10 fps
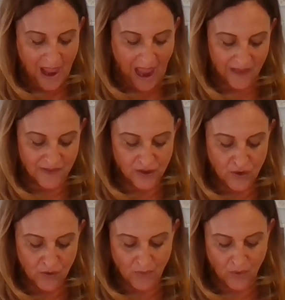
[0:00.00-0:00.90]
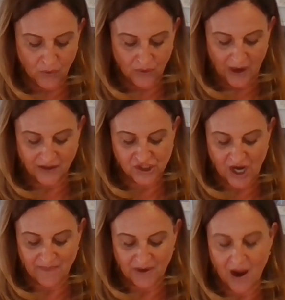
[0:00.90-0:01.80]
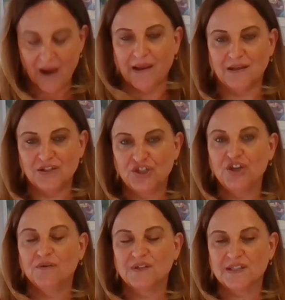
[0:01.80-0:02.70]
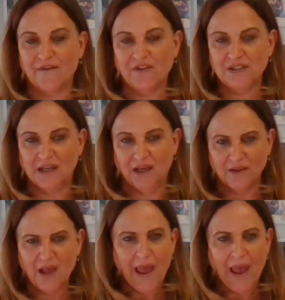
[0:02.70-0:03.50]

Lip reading: and the new moon in Gemini is June 17th.